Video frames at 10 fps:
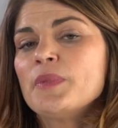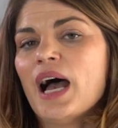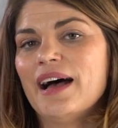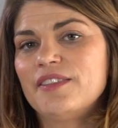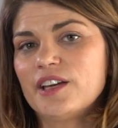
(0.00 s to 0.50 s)

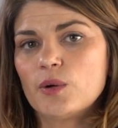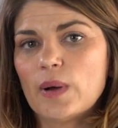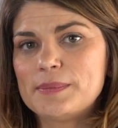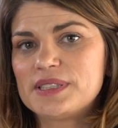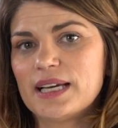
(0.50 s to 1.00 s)
On their
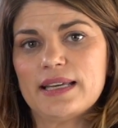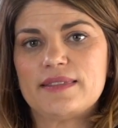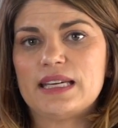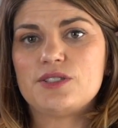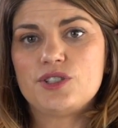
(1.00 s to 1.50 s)

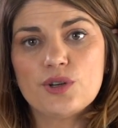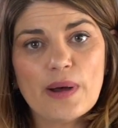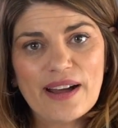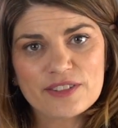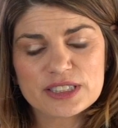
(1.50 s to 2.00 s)
website, they do
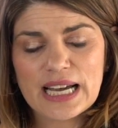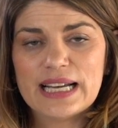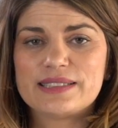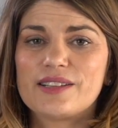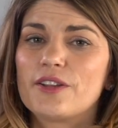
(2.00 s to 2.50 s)

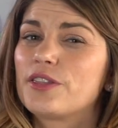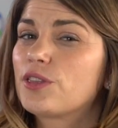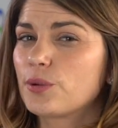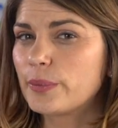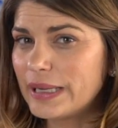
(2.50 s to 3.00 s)
advertise a
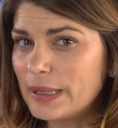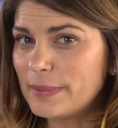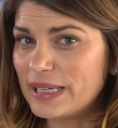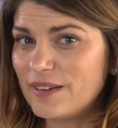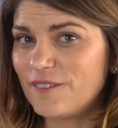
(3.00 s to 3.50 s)
three
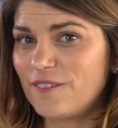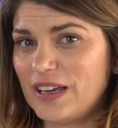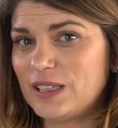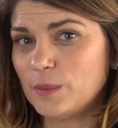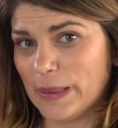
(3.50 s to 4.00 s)
minute
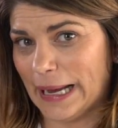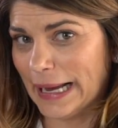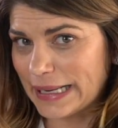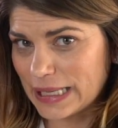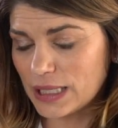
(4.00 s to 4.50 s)
fade
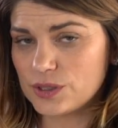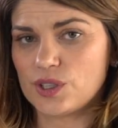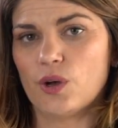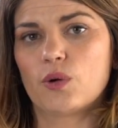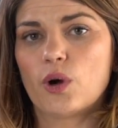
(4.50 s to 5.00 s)
back,
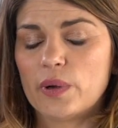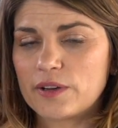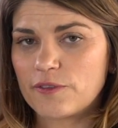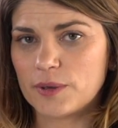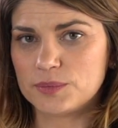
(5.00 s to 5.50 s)
so
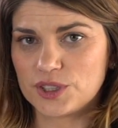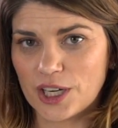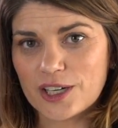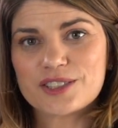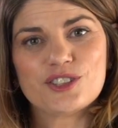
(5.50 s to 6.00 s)
going from
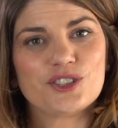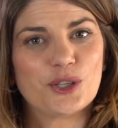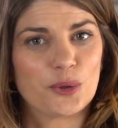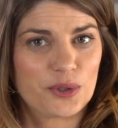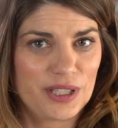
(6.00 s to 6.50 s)
dark to
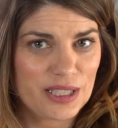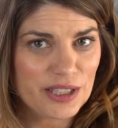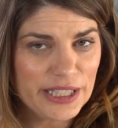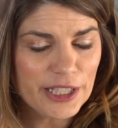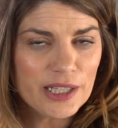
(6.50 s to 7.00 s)
totally
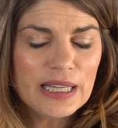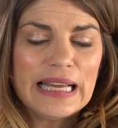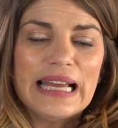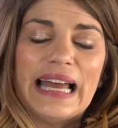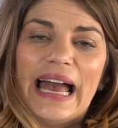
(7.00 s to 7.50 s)
clear.
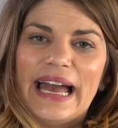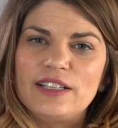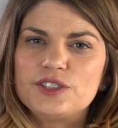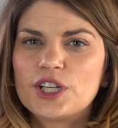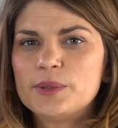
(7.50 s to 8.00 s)
And
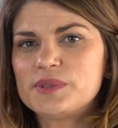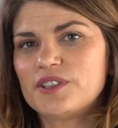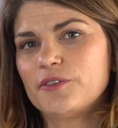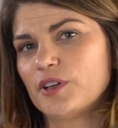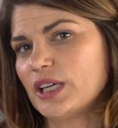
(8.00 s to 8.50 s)
in terms
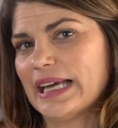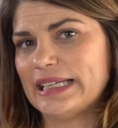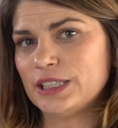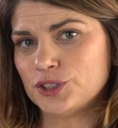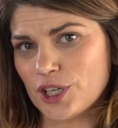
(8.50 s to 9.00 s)
of
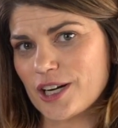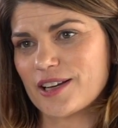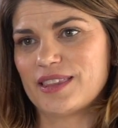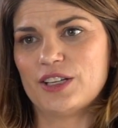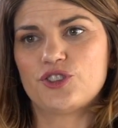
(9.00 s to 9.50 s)
getting
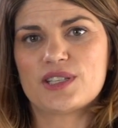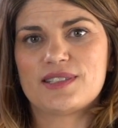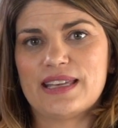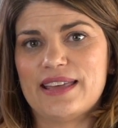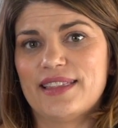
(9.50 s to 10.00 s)
dark, they
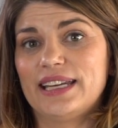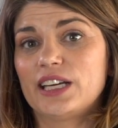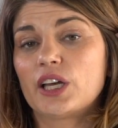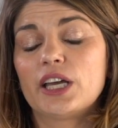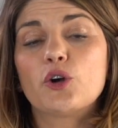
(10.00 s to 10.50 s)
just say that
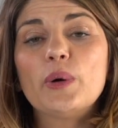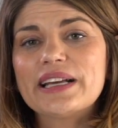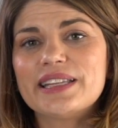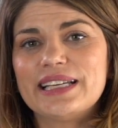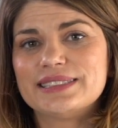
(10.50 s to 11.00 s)
it
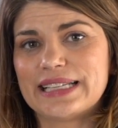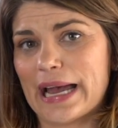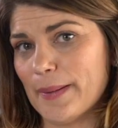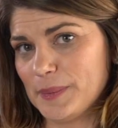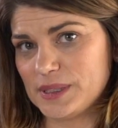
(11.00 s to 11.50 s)
quickly
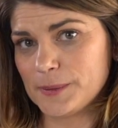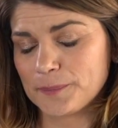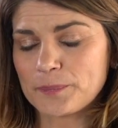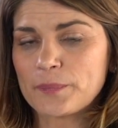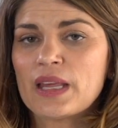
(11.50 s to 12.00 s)
adapts.
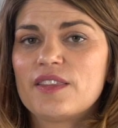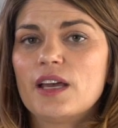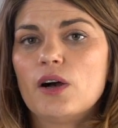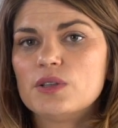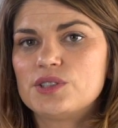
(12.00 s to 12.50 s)
They
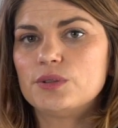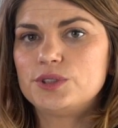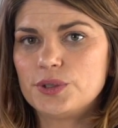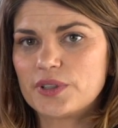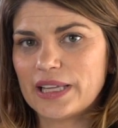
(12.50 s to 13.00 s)
also
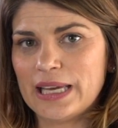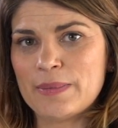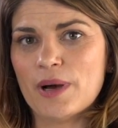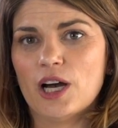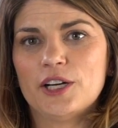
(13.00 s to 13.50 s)
do
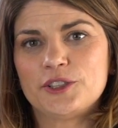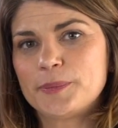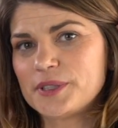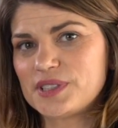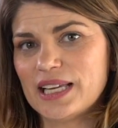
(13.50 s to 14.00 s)
claim
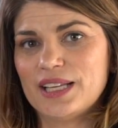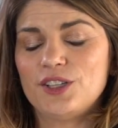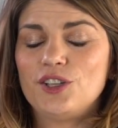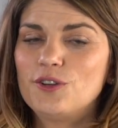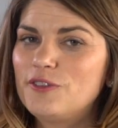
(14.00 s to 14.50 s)

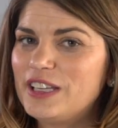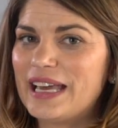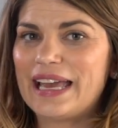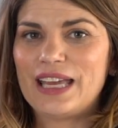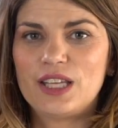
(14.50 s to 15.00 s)
100%
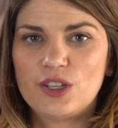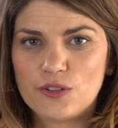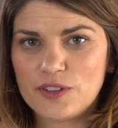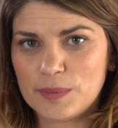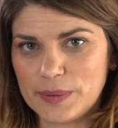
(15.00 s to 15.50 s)
UVA,
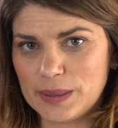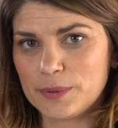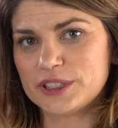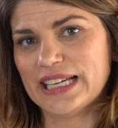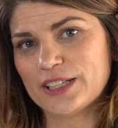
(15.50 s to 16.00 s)
UVB
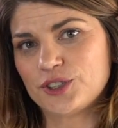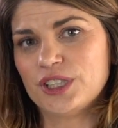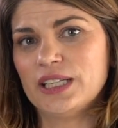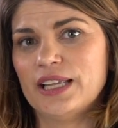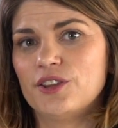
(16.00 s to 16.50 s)

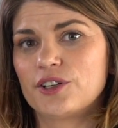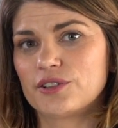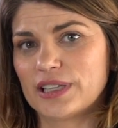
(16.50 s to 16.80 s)
protection in their